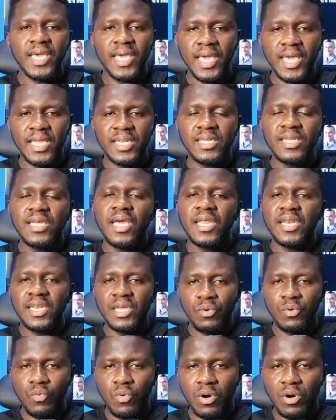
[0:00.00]
in
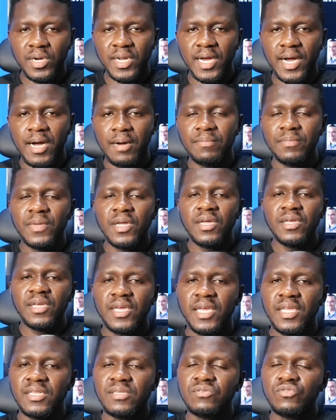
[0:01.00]
the World Cup
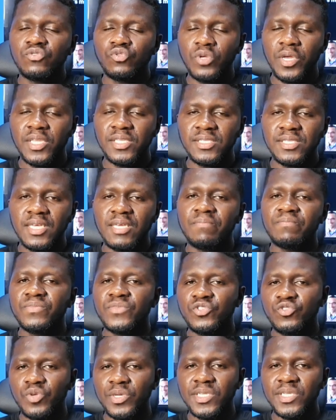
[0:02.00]
in
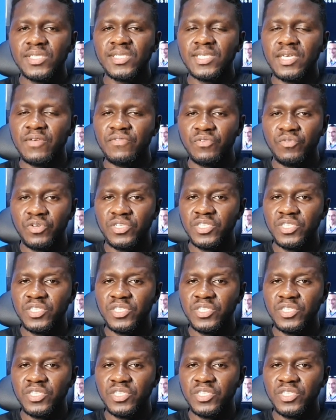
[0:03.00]
2027,